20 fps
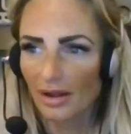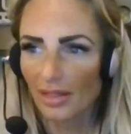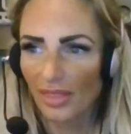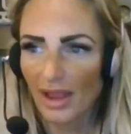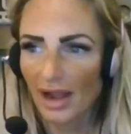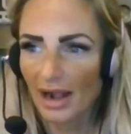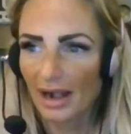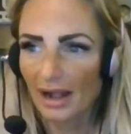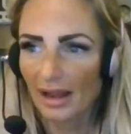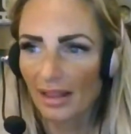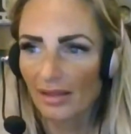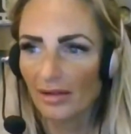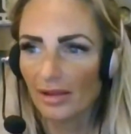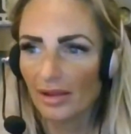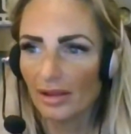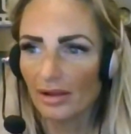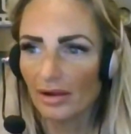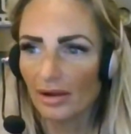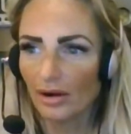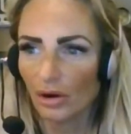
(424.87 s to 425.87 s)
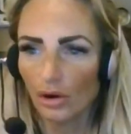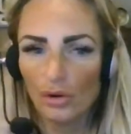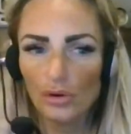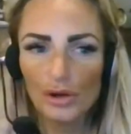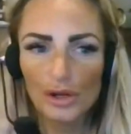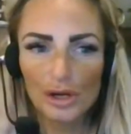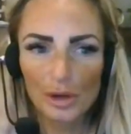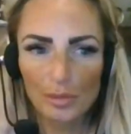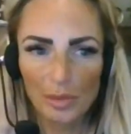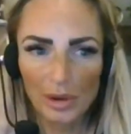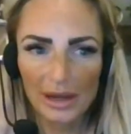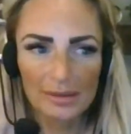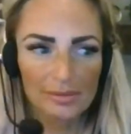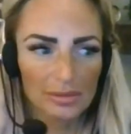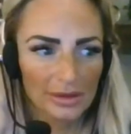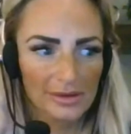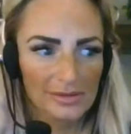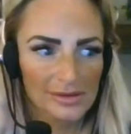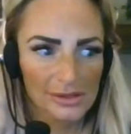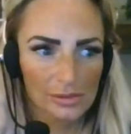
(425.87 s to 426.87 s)
that who your brain
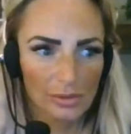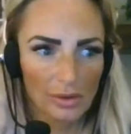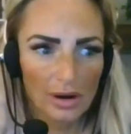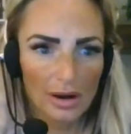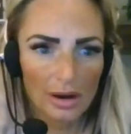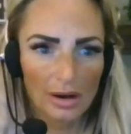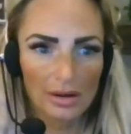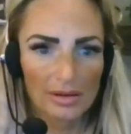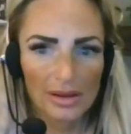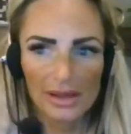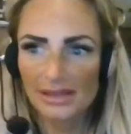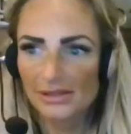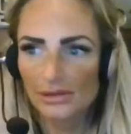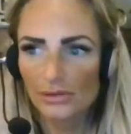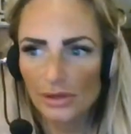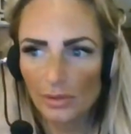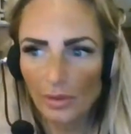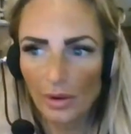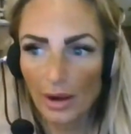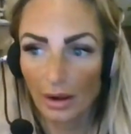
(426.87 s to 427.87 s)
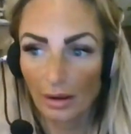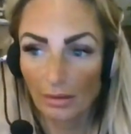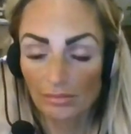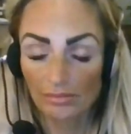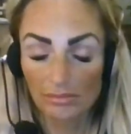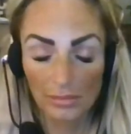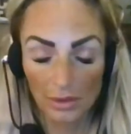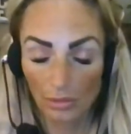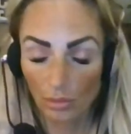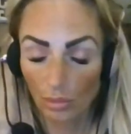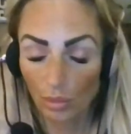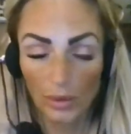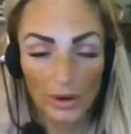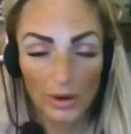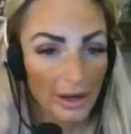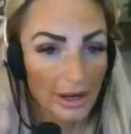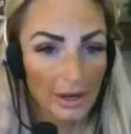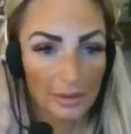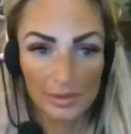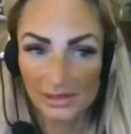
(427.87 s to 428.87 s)
believes you are is who you are?
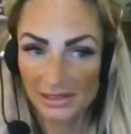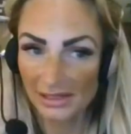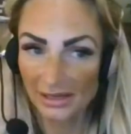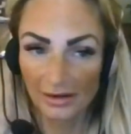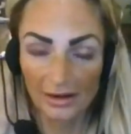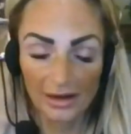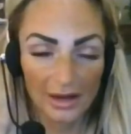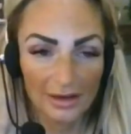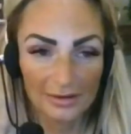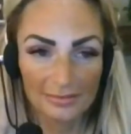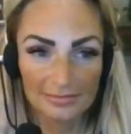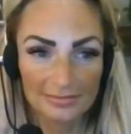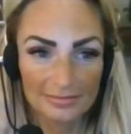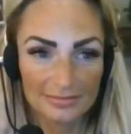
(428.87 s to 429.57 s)
100% not.